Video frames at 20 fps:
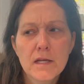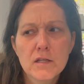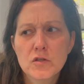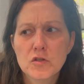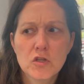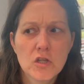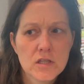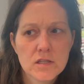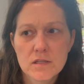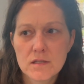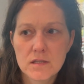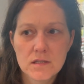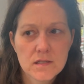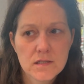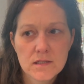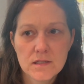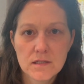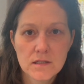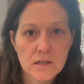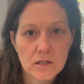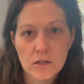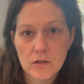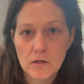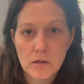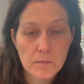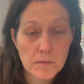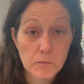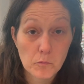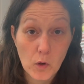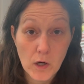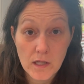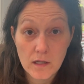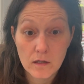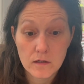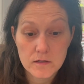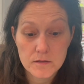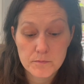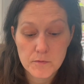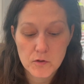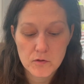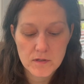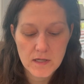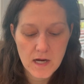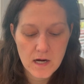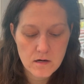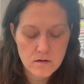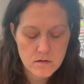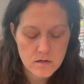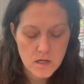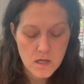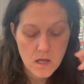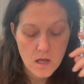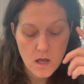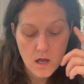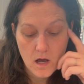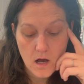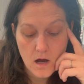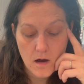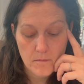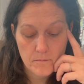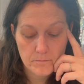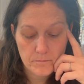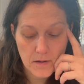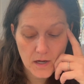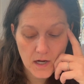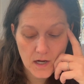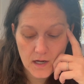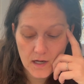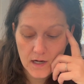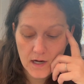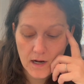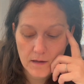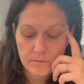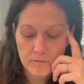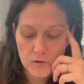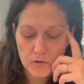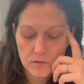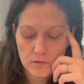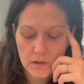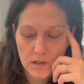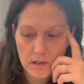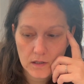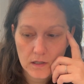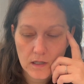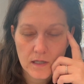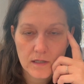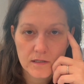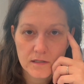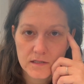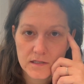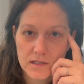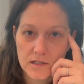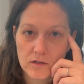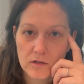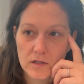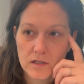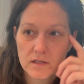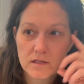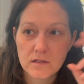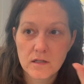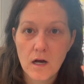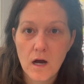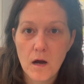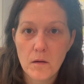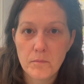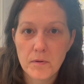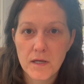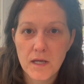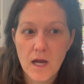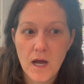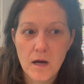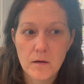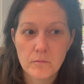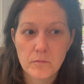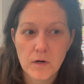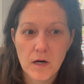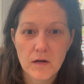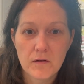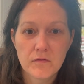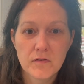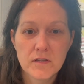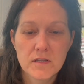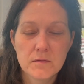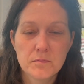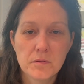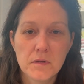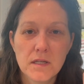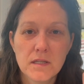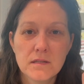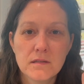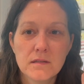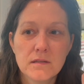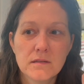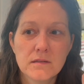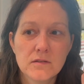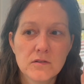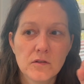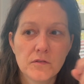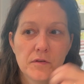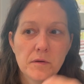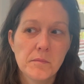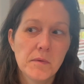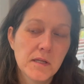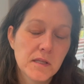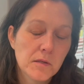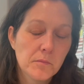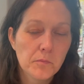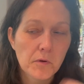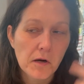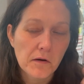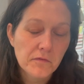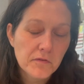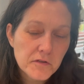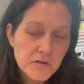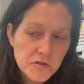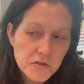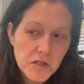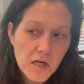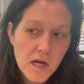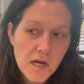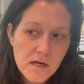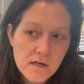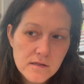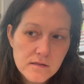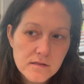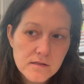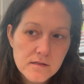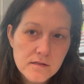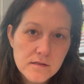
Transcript: just to, you know, I'm in weight loss mode now. But I'm doing a series copycat breakfast places. So if I make the breakfast jacks,